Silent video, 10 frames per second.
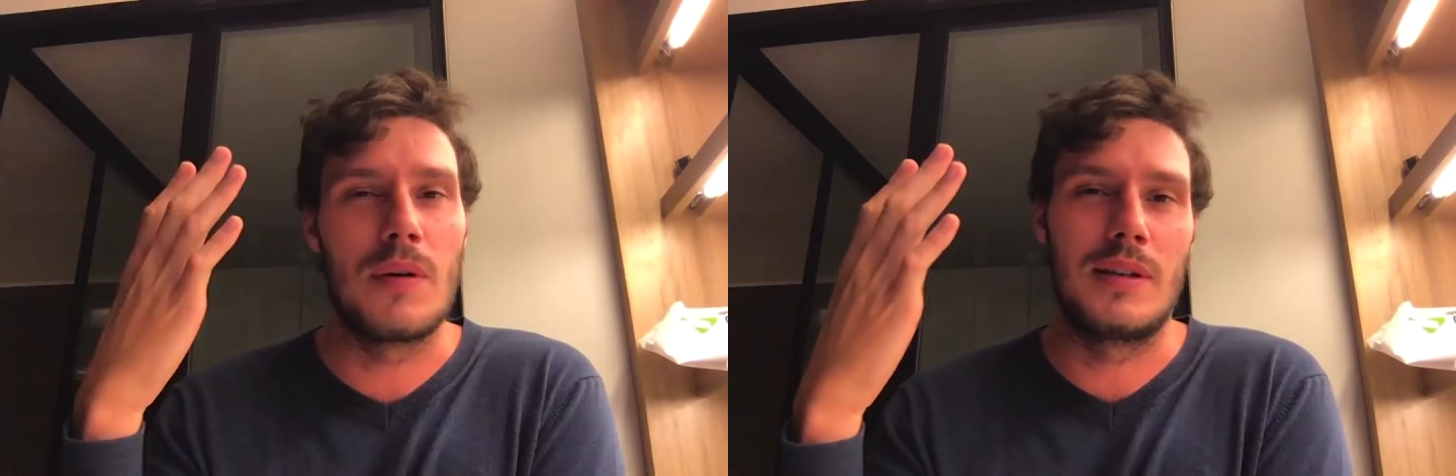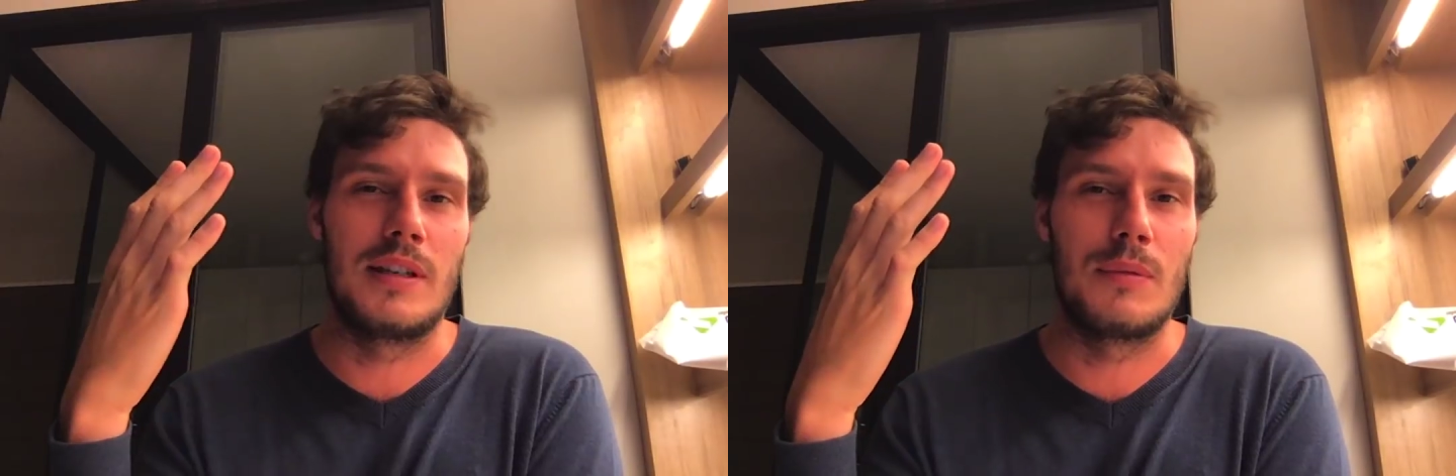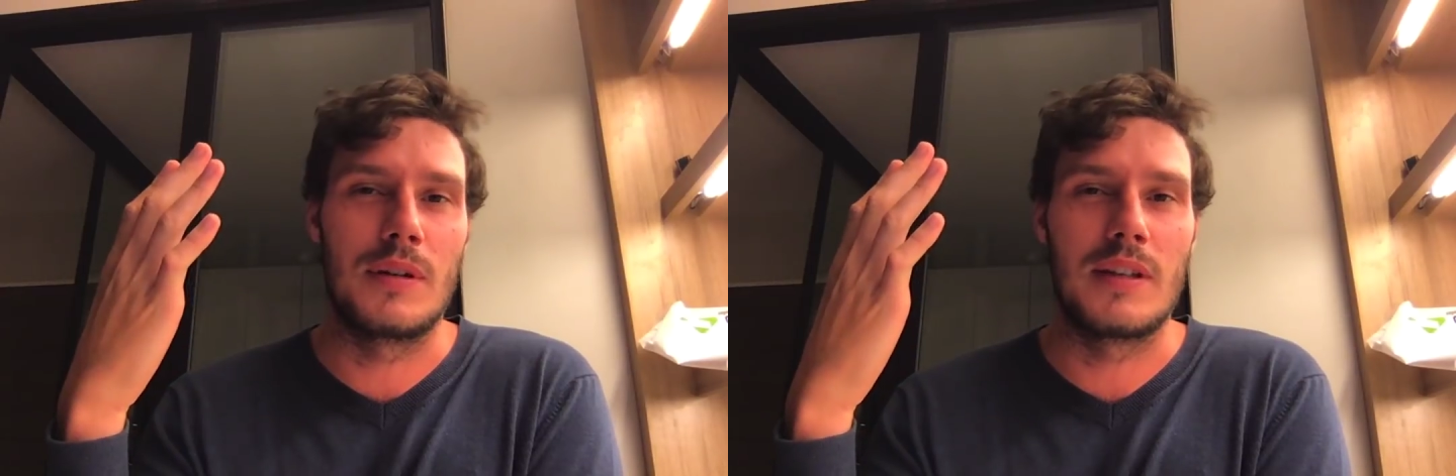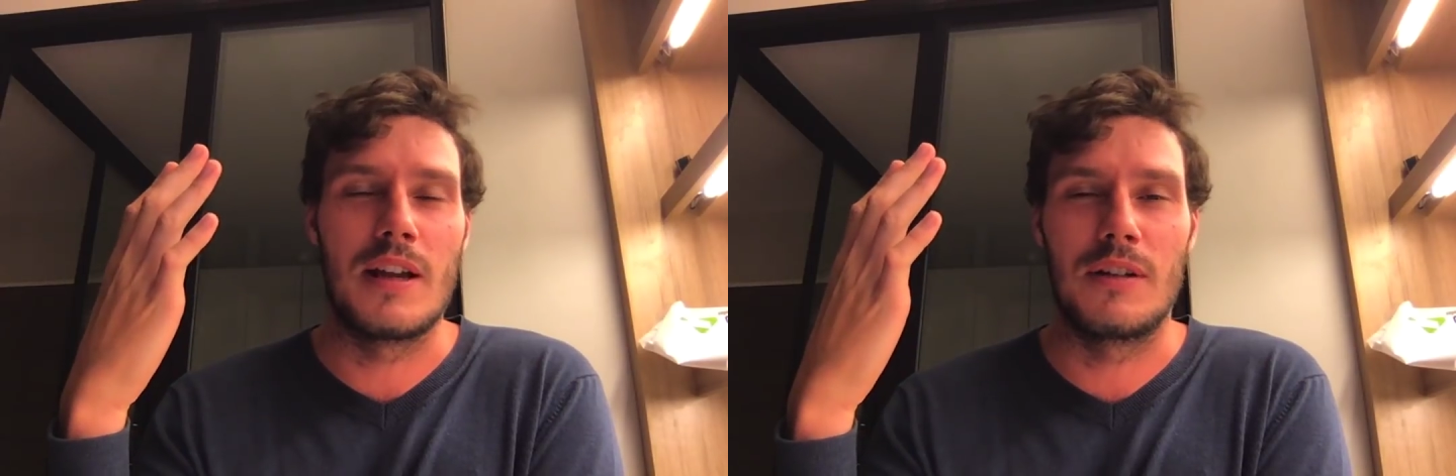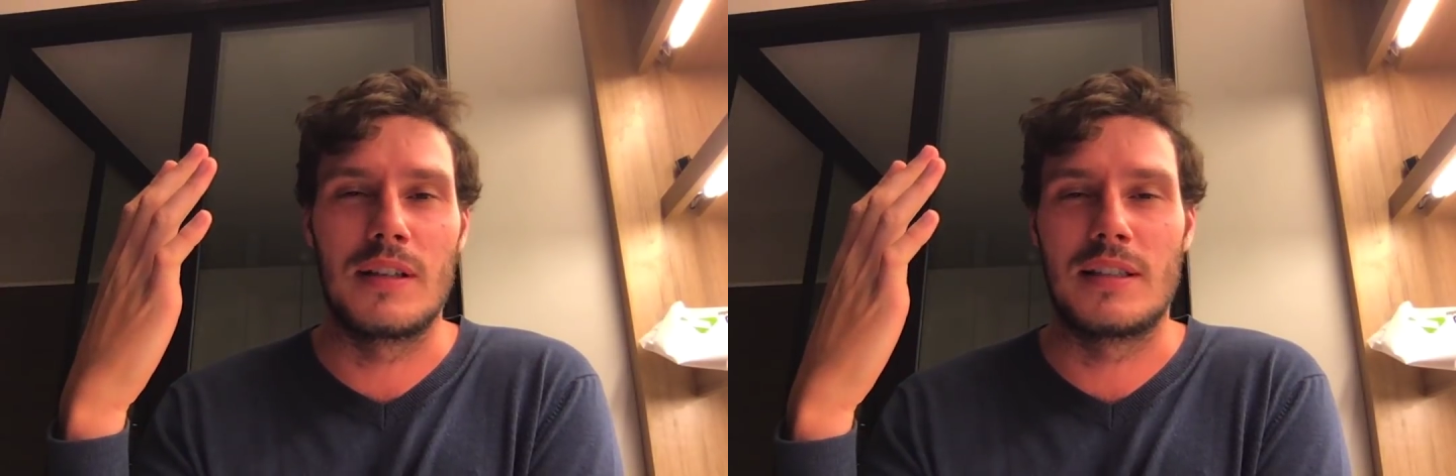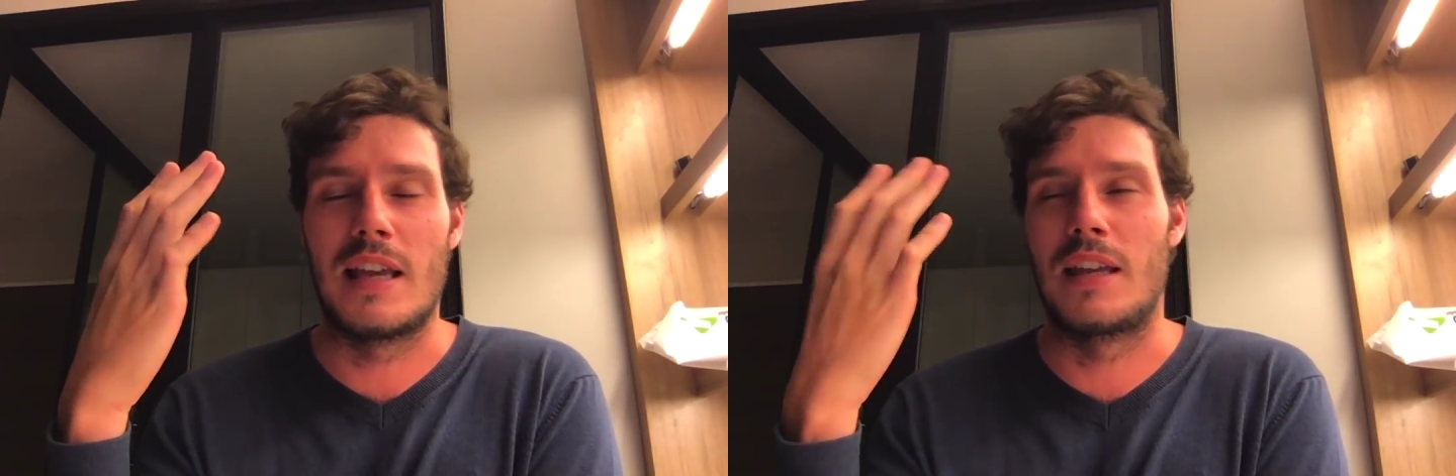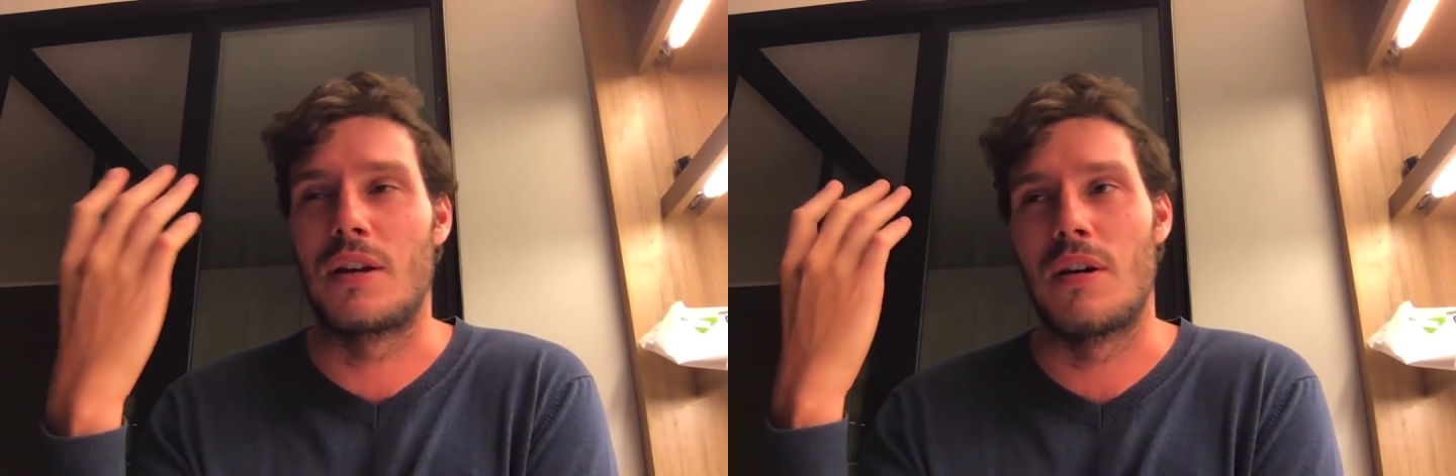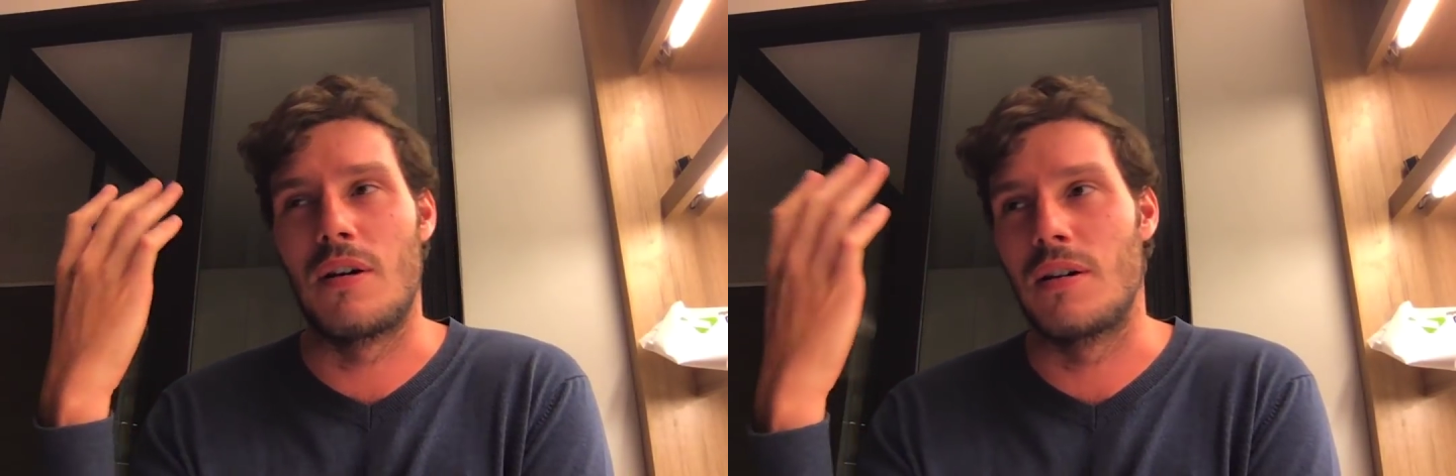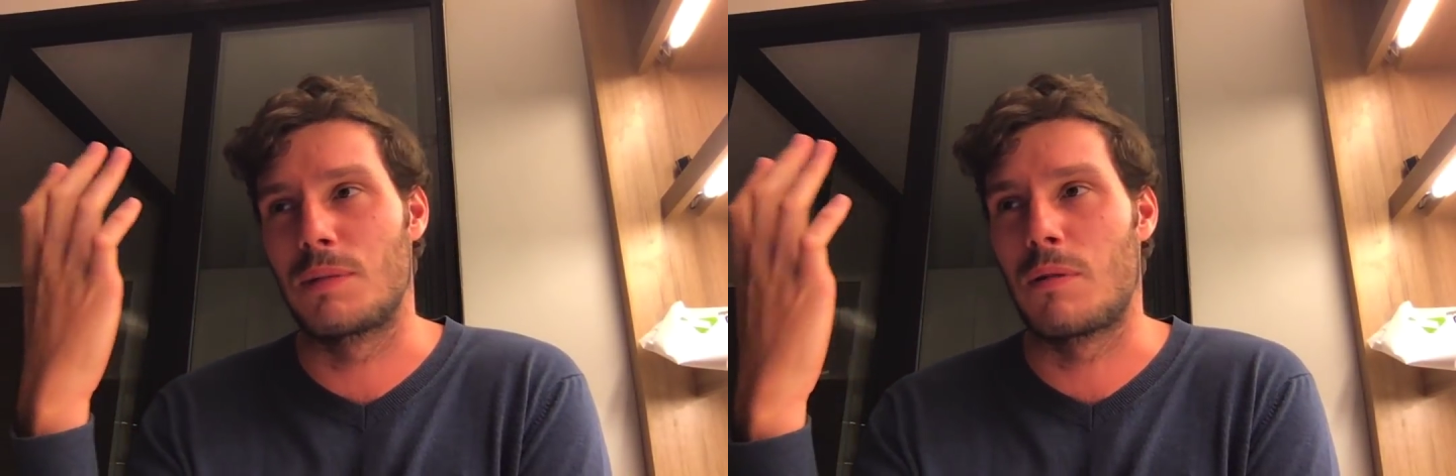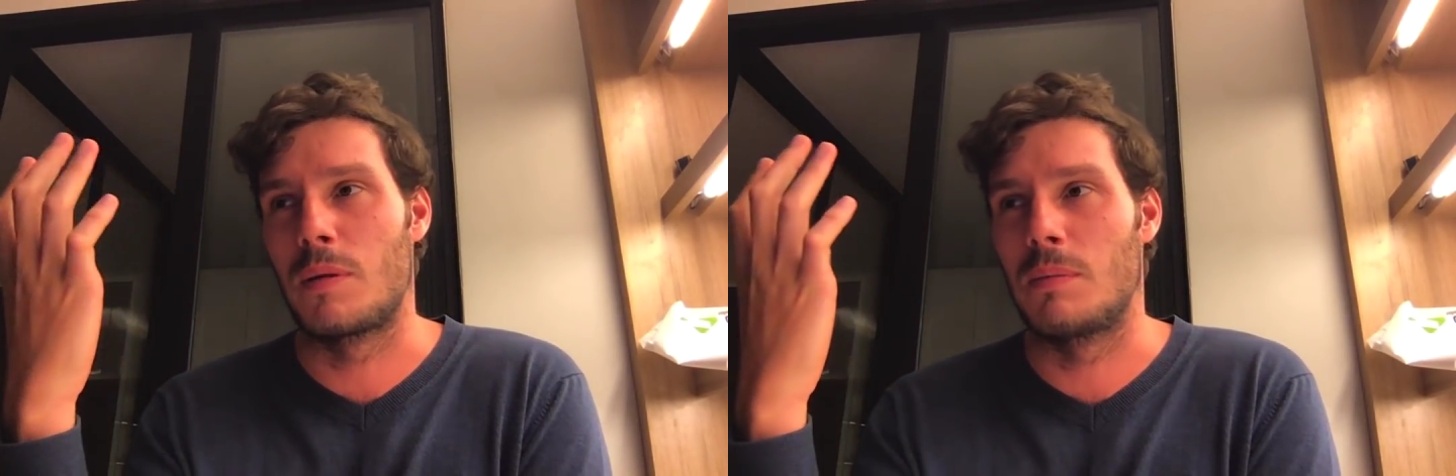idea what the hell they're saying. And I go, oh, it's
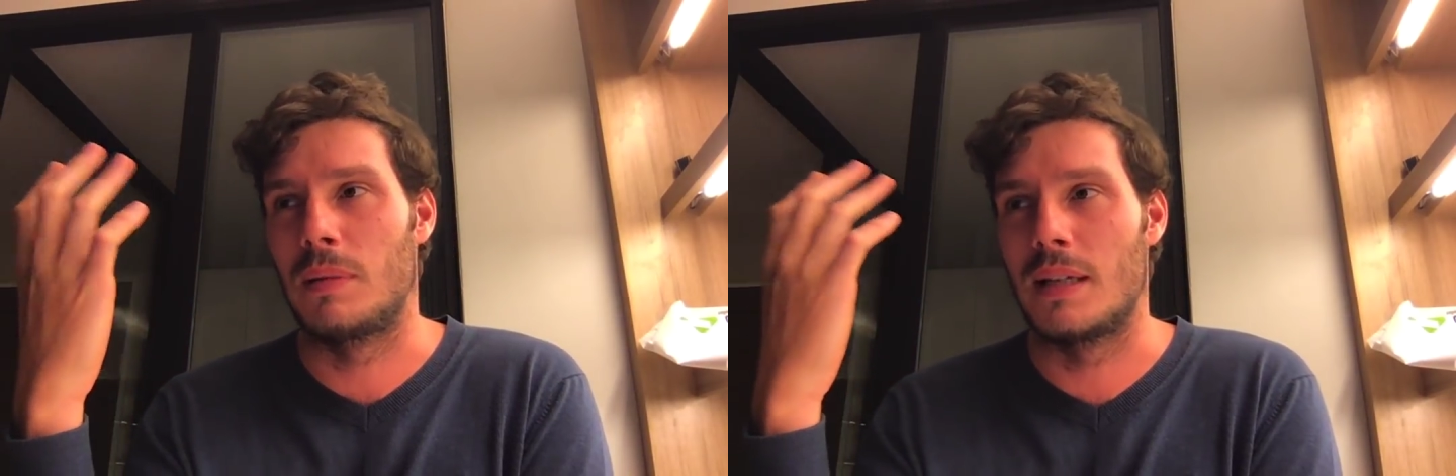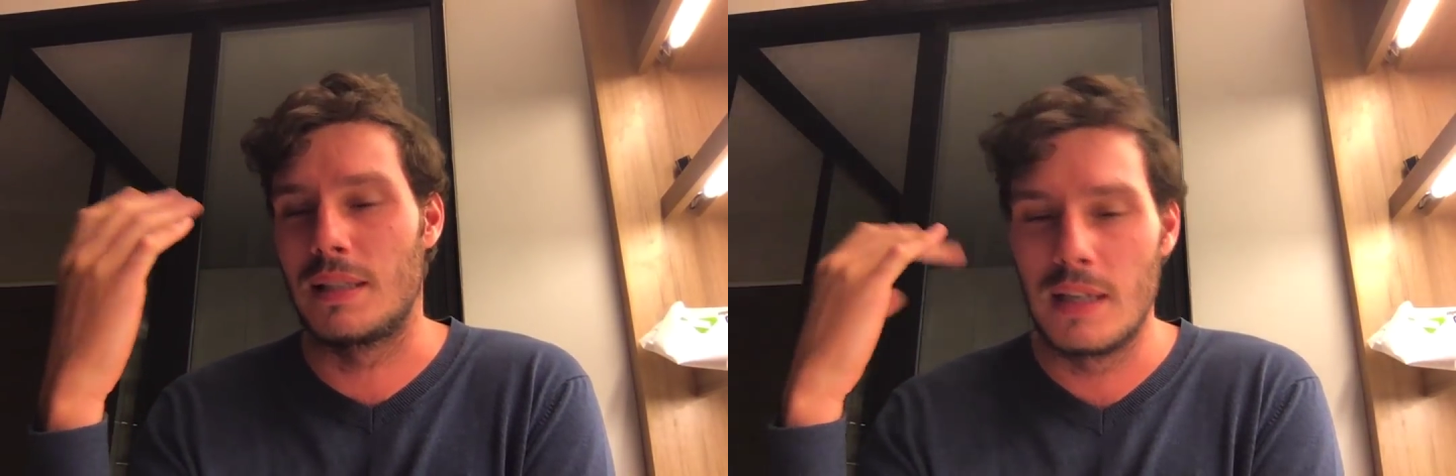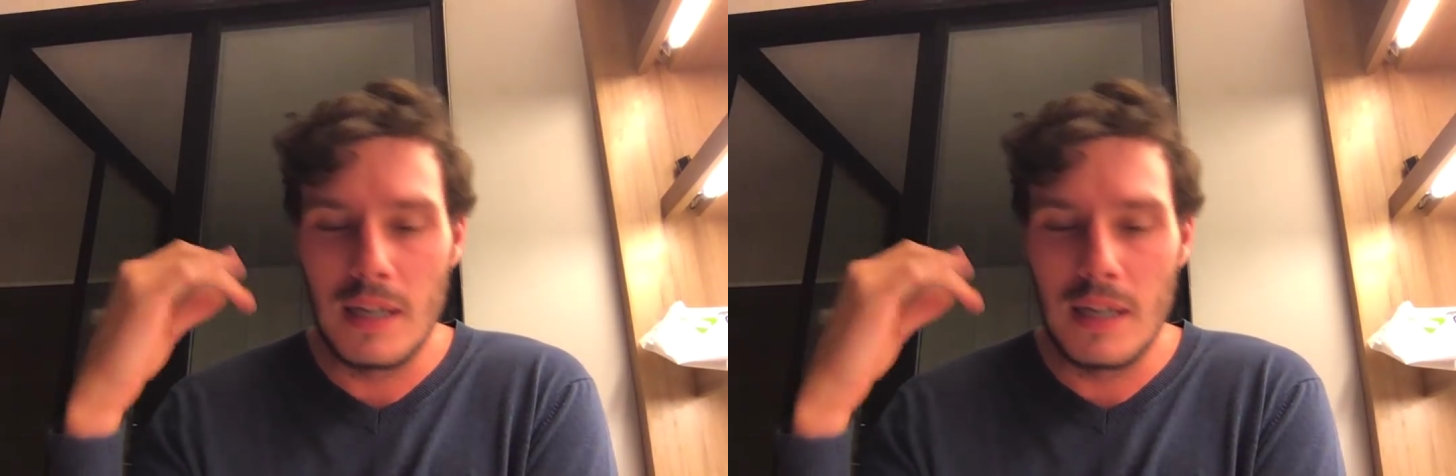probably the place.